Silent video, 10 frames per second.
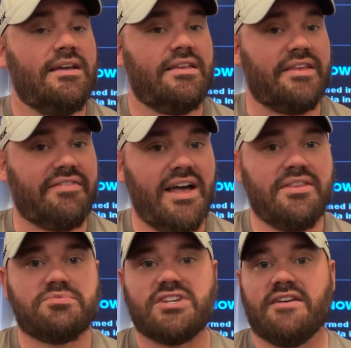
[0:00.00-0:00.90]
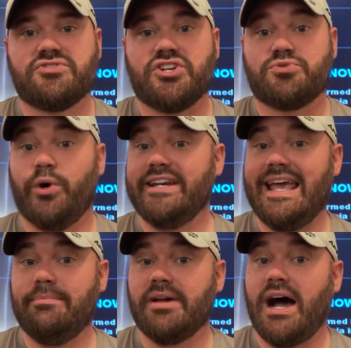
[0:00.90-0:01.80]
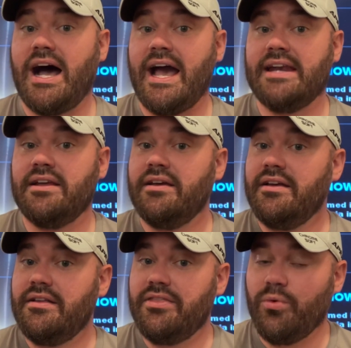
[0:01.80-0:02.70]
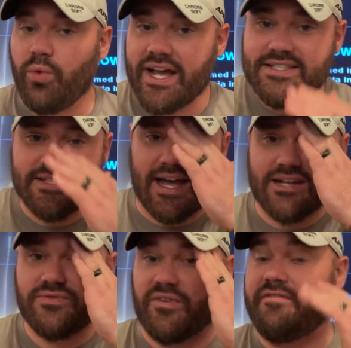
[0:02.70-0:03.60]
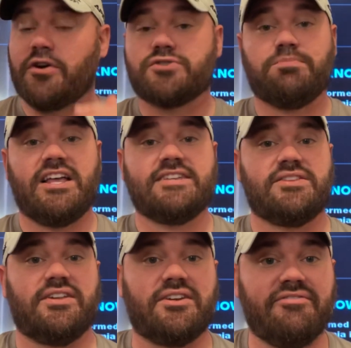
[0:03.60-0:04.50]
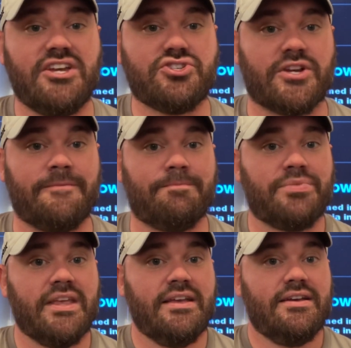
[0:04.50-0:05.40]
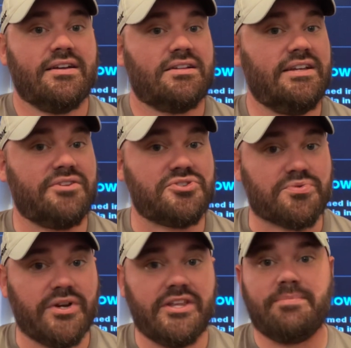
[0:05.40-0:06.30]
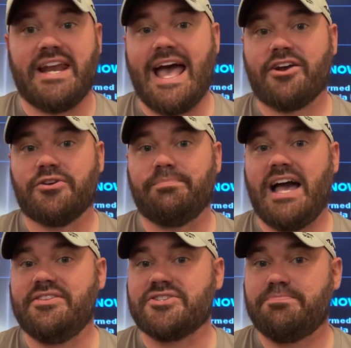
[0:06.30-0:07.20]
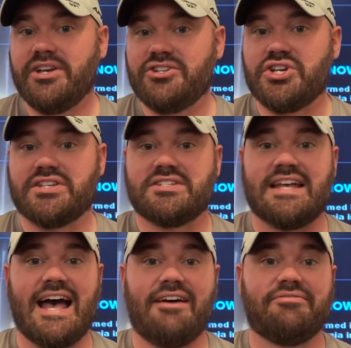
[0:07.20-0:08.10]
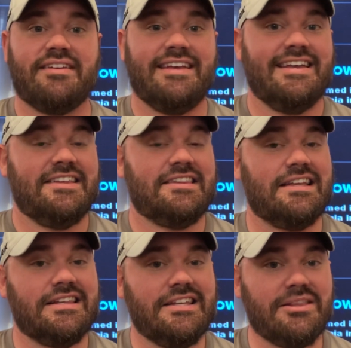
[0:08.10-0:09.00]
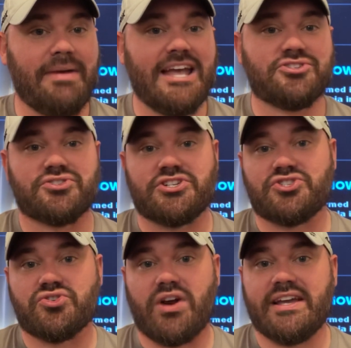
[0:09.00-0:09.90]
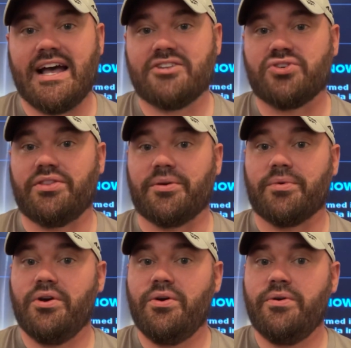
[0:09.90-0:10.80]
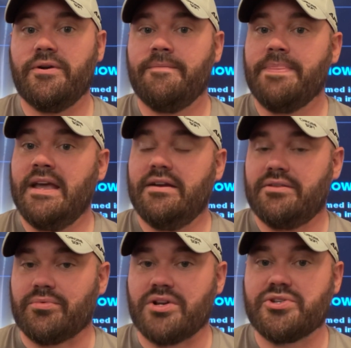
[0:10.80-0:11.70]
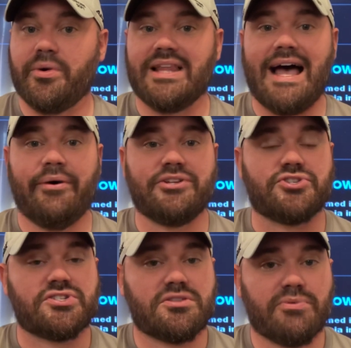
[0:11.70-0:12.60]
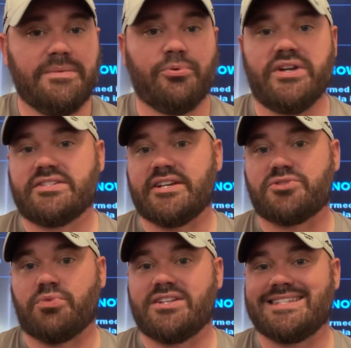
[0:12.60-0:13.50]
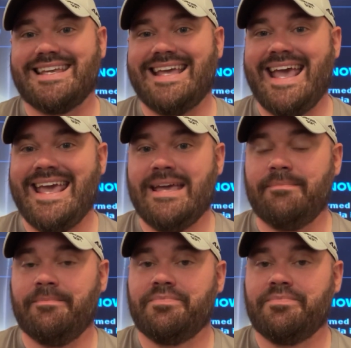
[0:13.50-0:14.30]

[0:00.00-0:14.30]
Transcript: and they find themselves just one game behind the White Sox for first place in the division. Cleveland's really been anchored by this pitching staff. They lead the majors in strikeouts on the road. They're also allowing just 3.6 runs a game.